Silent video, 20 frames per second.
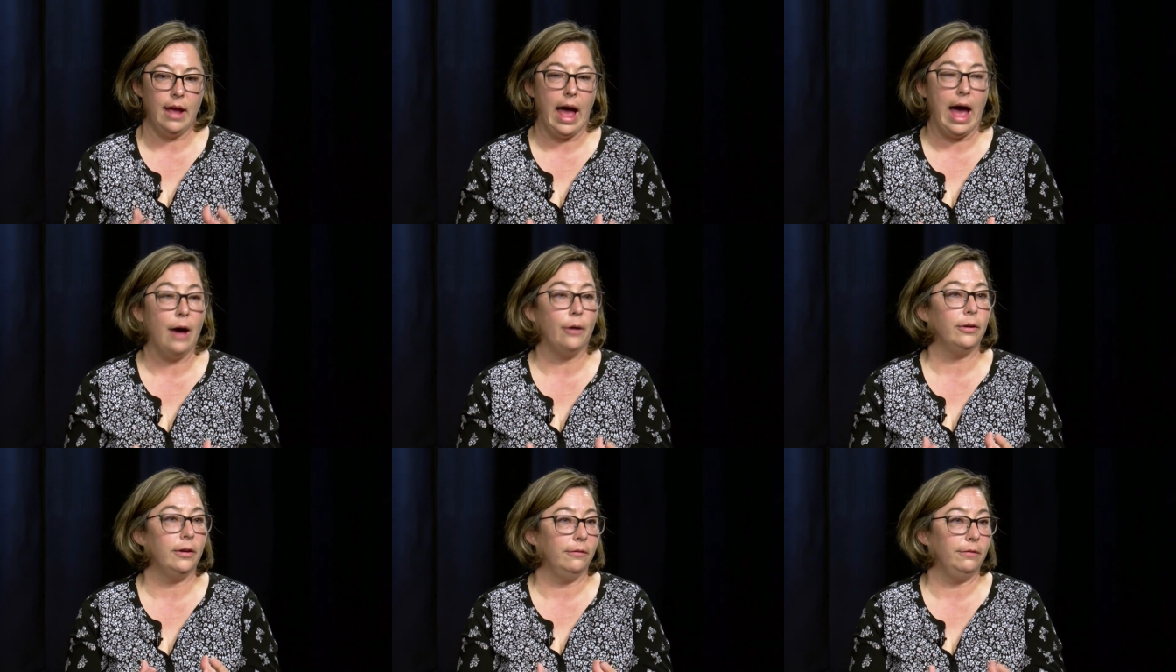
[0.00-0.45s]

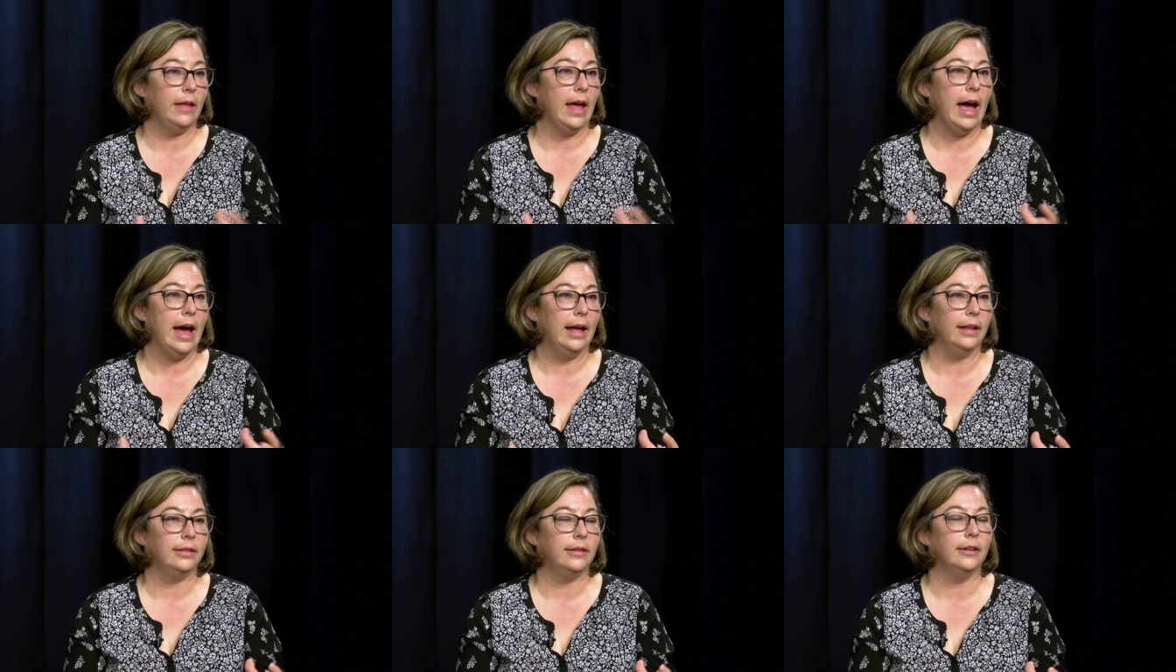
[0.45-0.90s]
out of
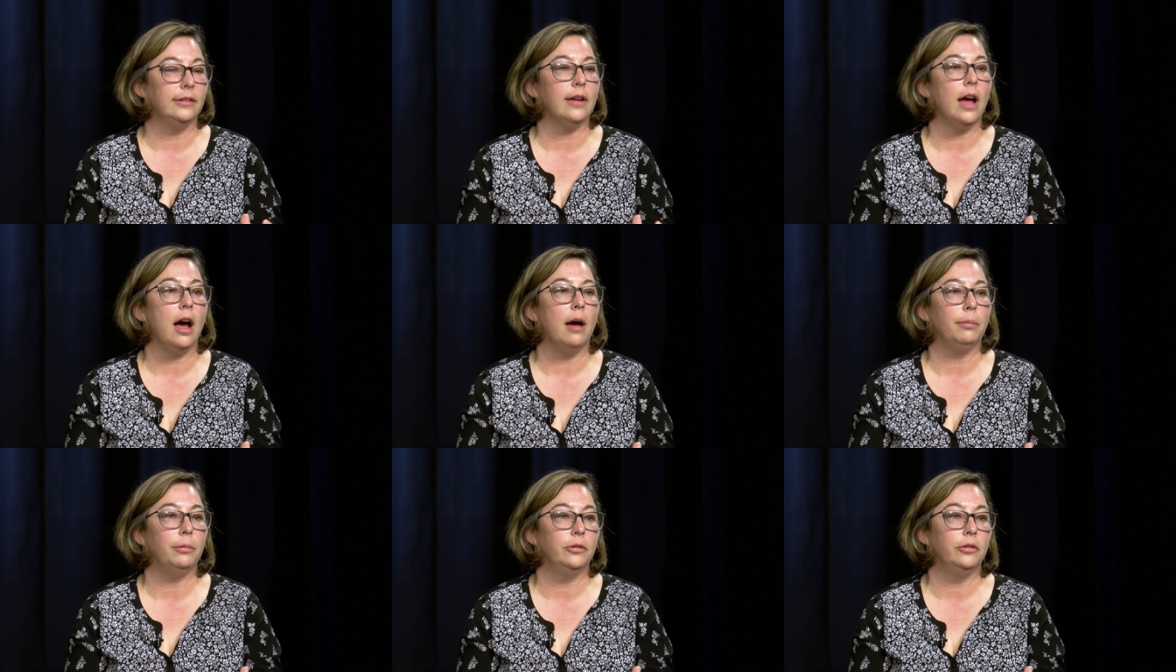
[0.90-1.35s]
that, the
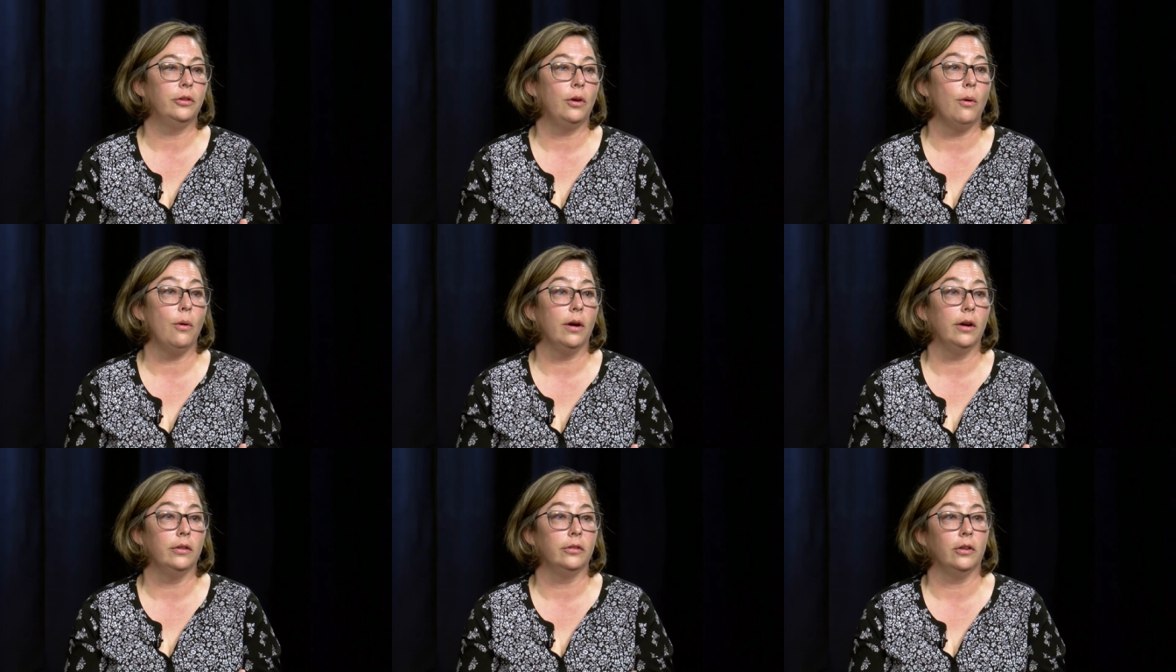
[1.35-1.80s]
top
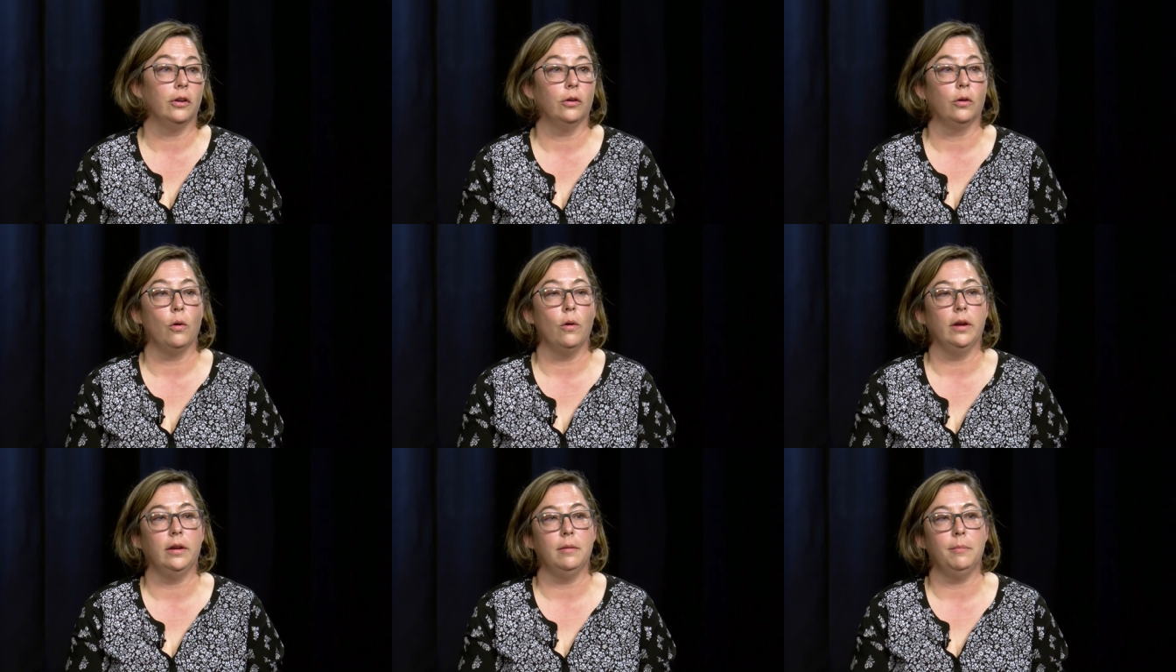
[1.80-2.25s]
scores are
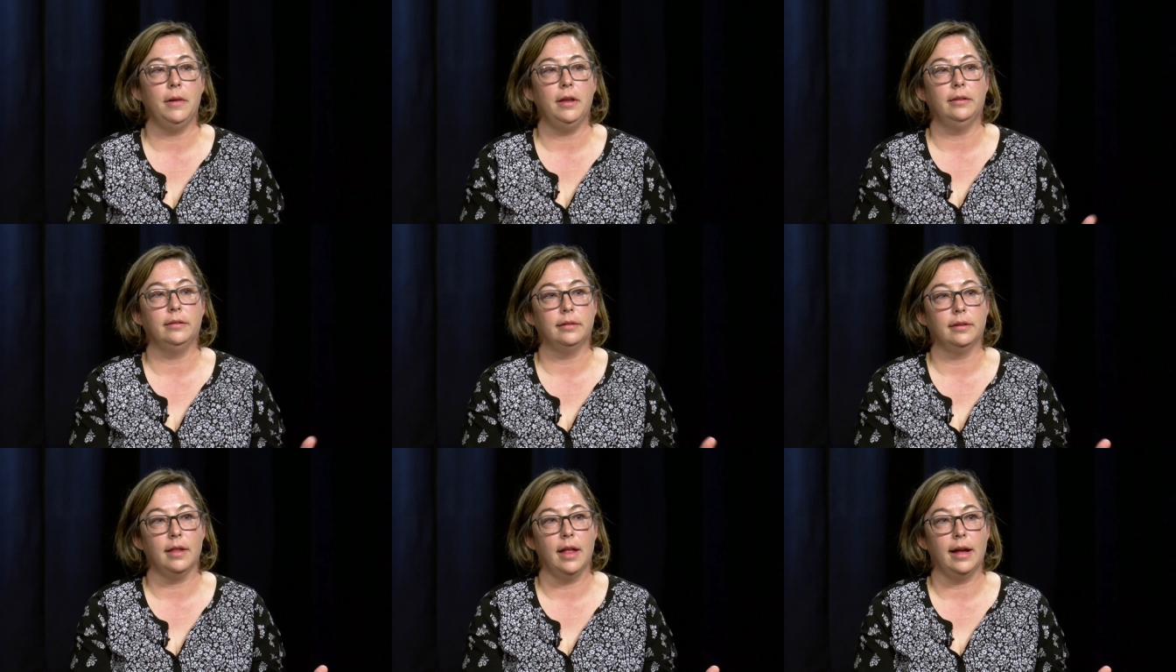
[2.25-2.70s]
going to be
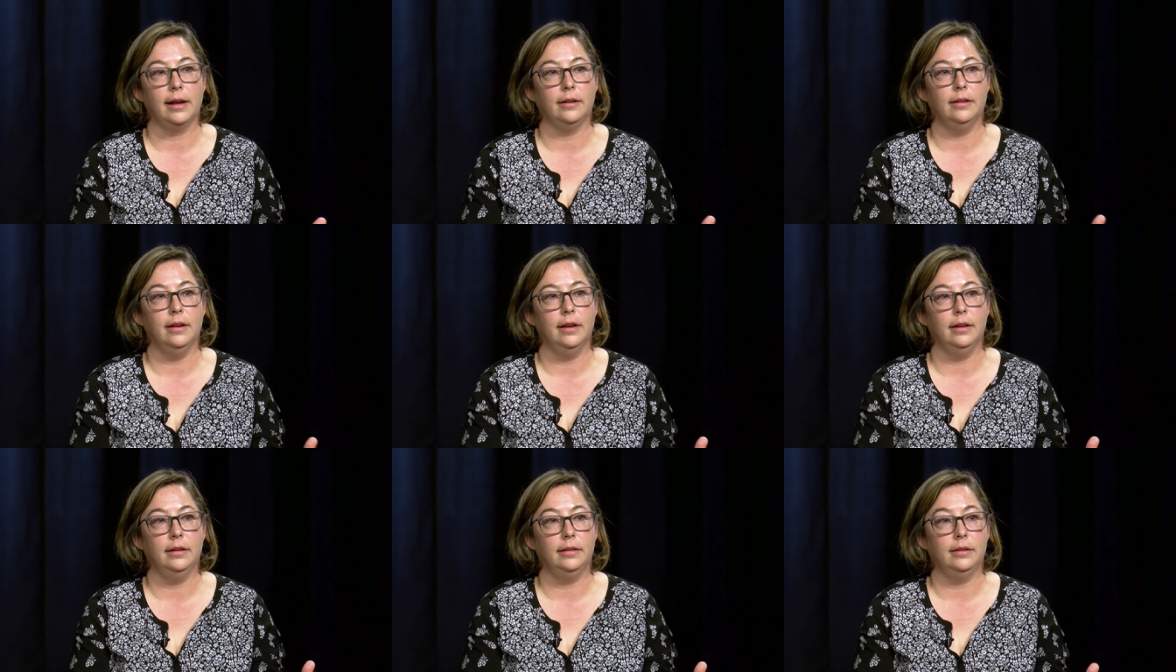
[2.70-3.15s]

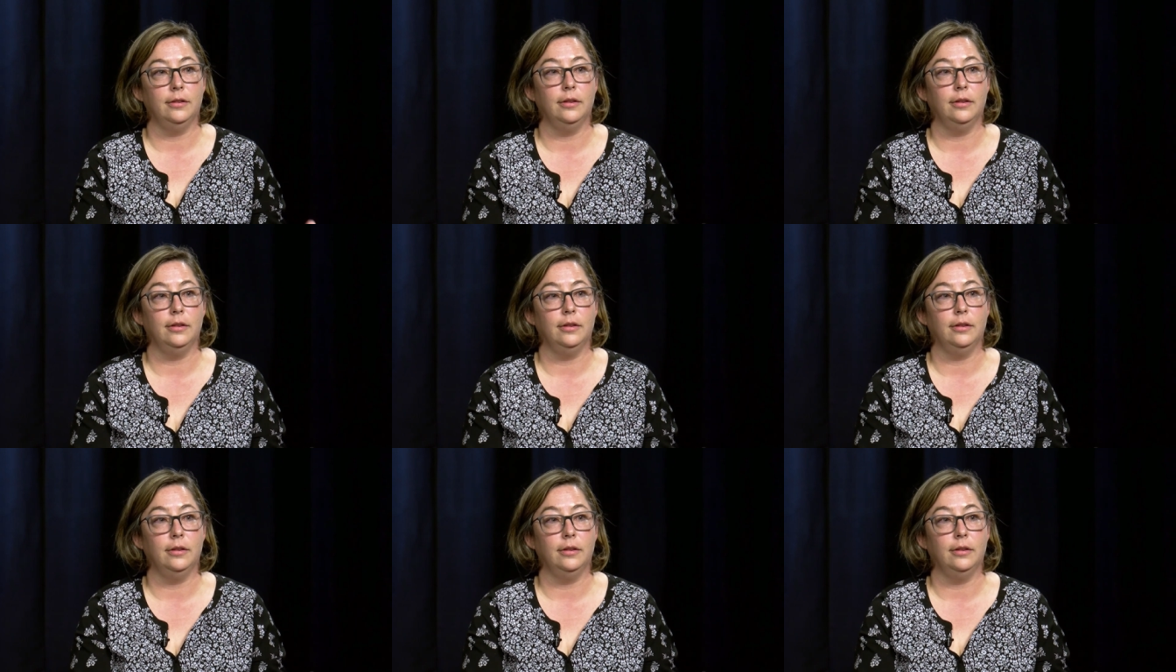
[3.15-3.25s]
selected